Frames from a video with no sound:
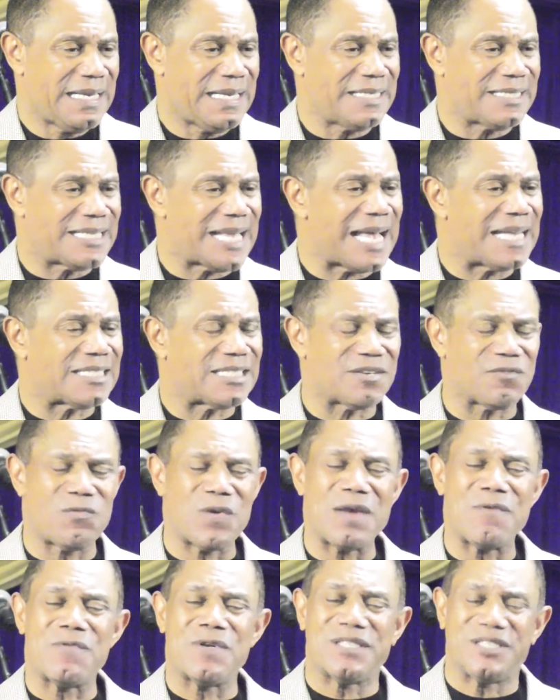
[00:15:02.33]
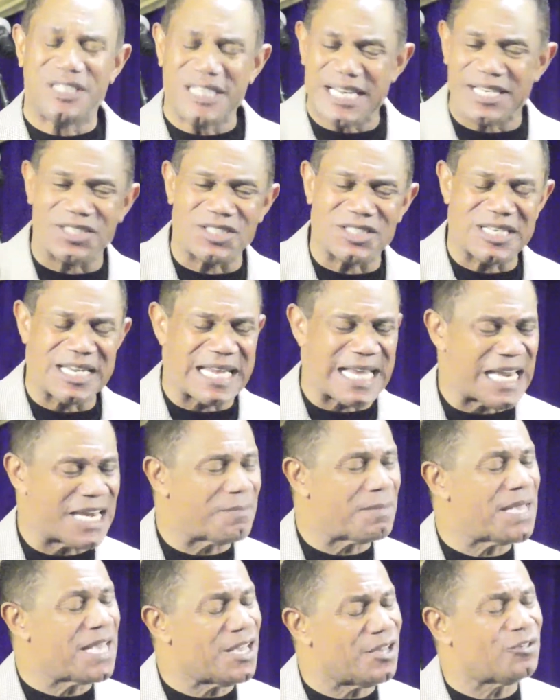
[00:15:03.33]
says if we resist the
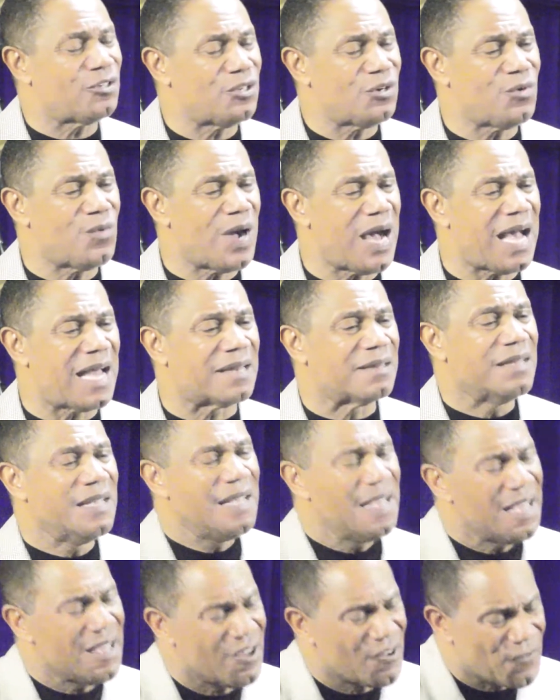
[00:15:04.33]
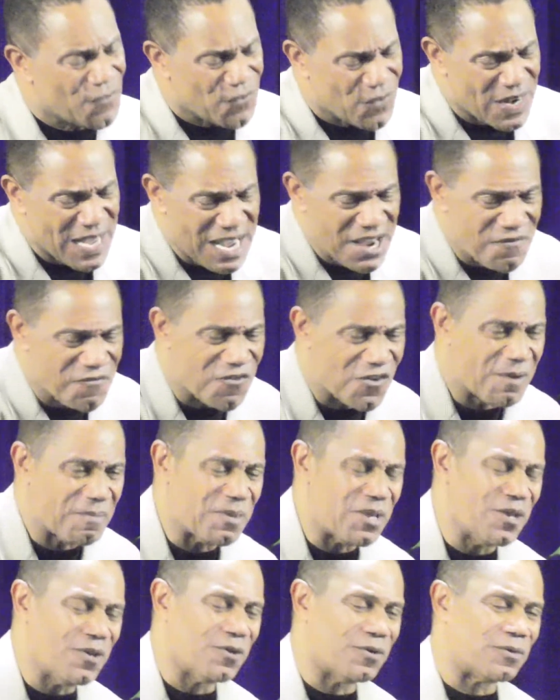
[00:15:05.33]
enemy, he'll do what? He'll flee from
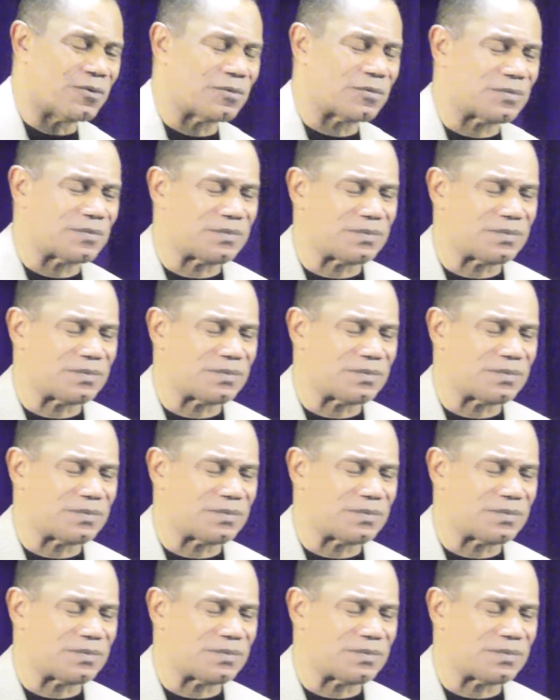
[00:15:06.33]
you.